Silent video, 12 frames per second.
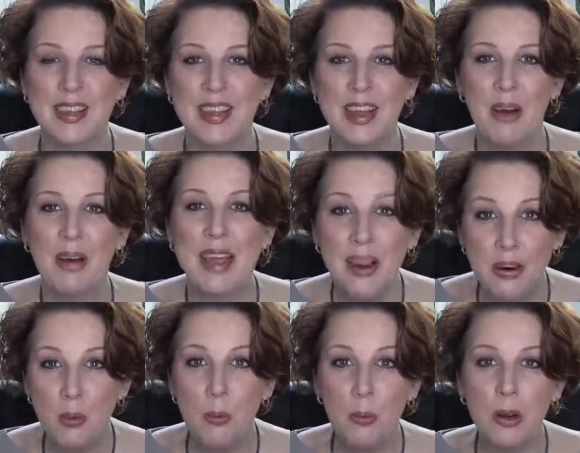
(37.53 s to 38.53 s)
Now, here's
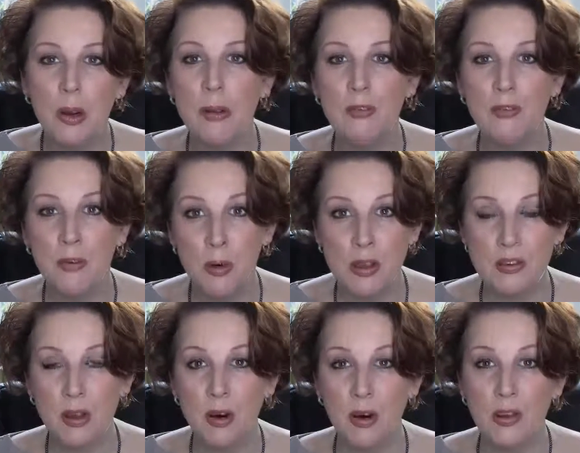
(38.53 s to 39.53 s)
what we're going to be
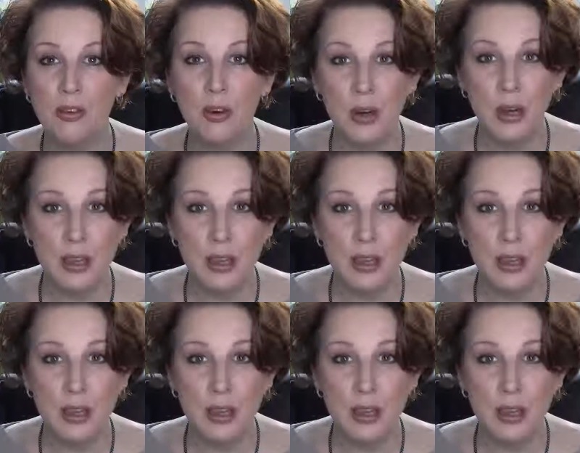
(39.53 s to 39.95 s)
focusing on during